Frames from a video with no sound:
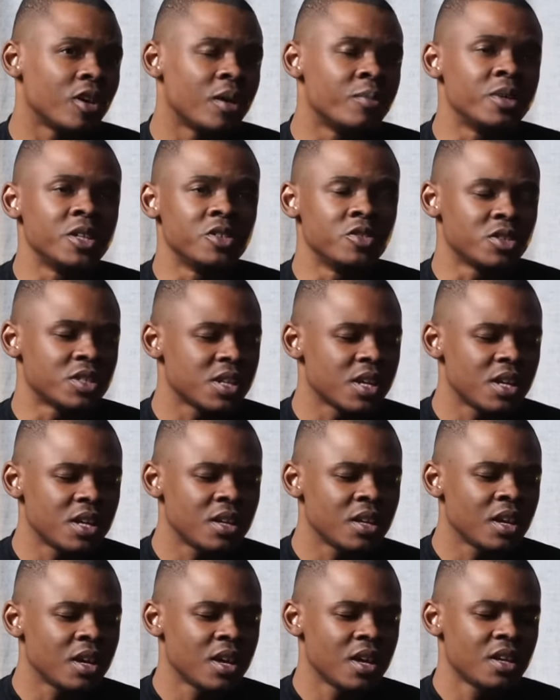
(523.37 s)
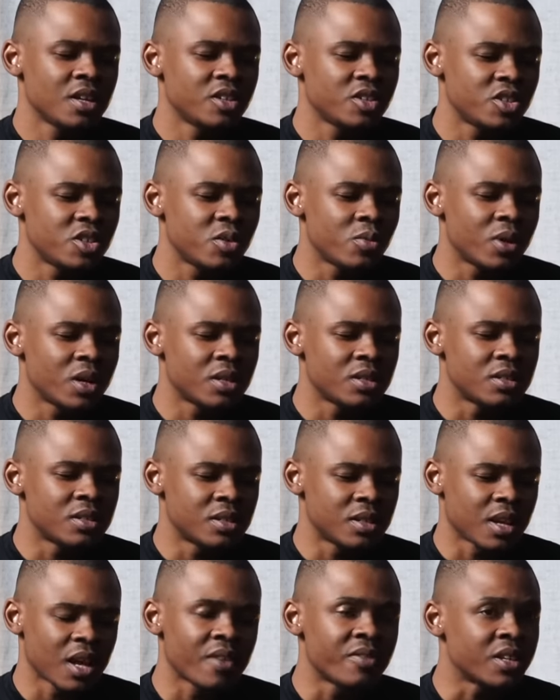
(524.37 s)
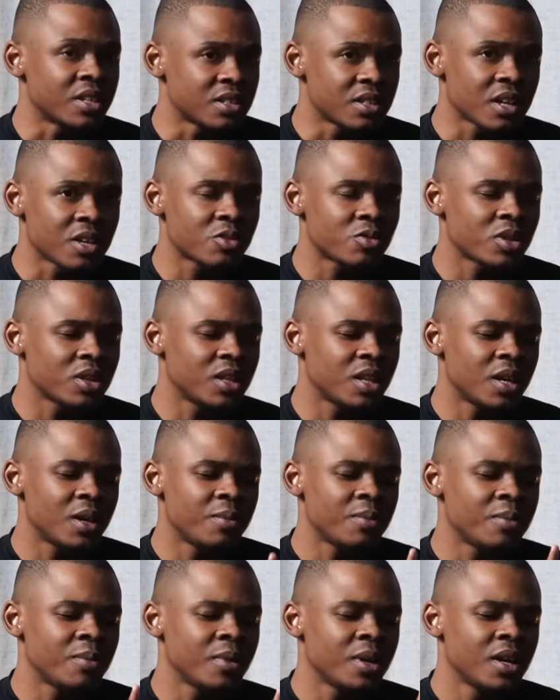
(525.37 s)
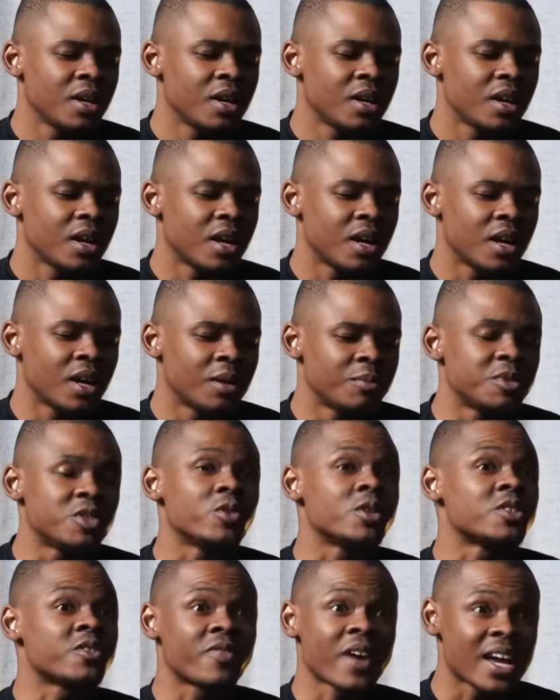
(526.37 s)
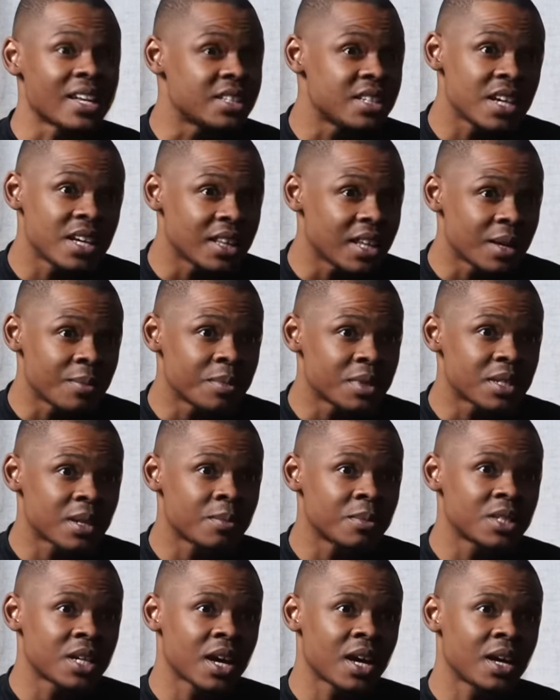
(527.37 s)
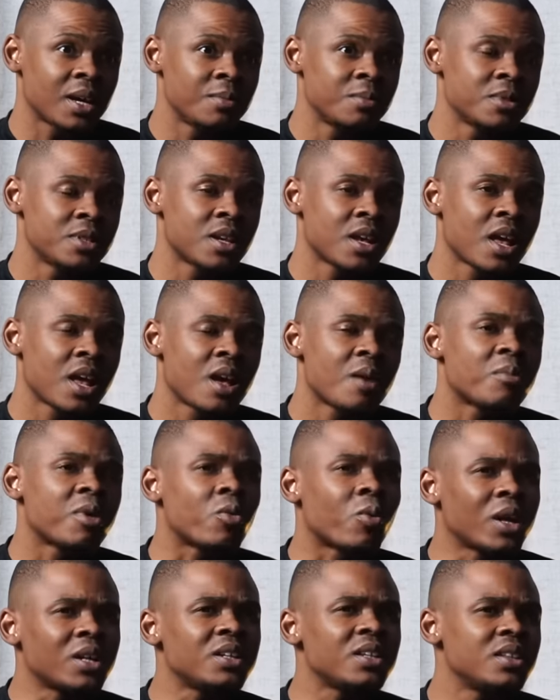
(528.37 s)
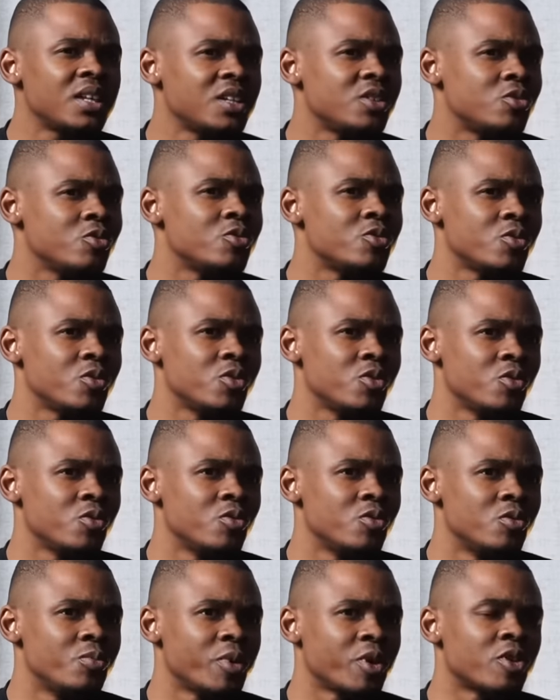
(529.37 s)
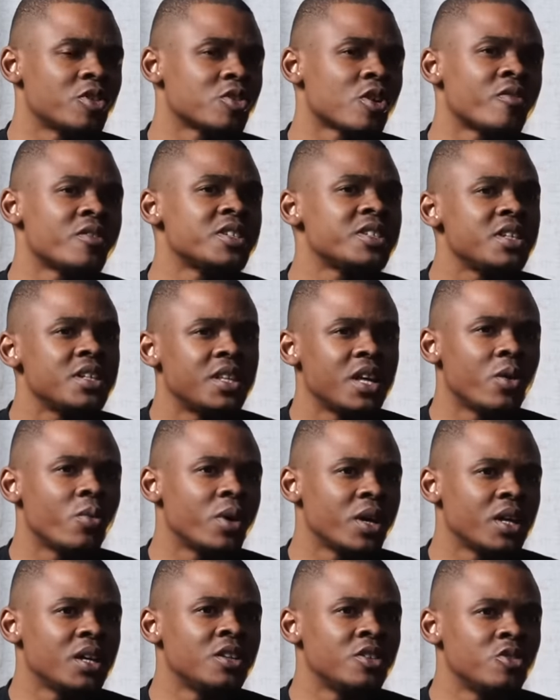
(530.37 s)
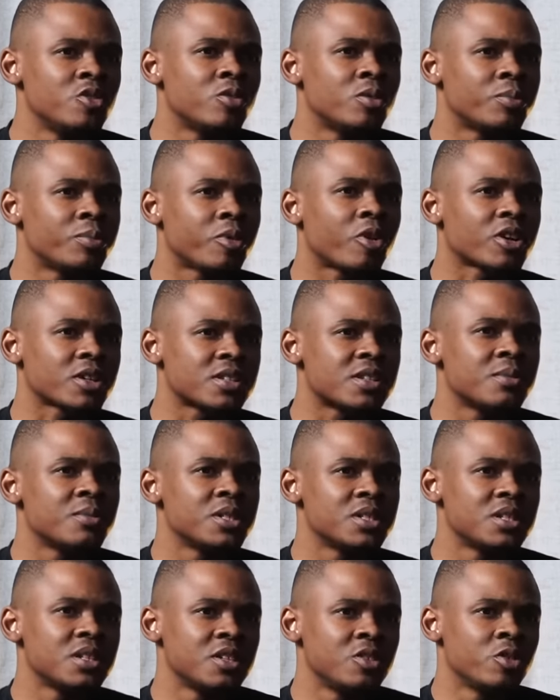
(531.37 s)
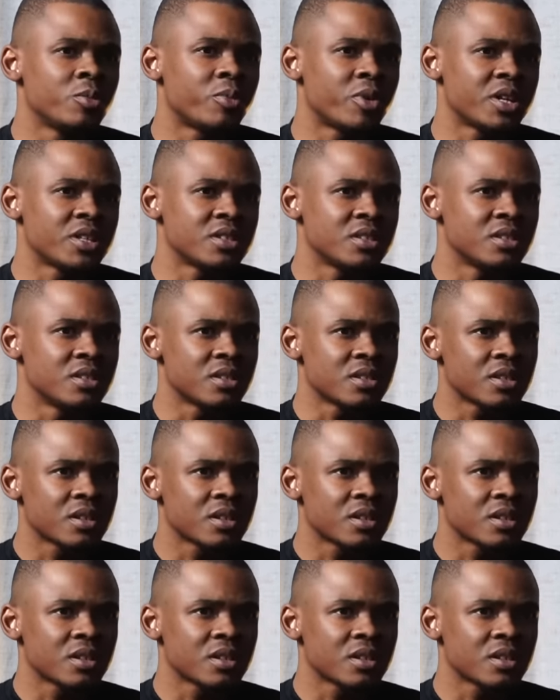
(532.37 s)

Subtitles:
I mean, you're saying she was having sex with them, she was fighting them sometimes, but what did they do to you? Because obviously they were in your proximity, in your presence.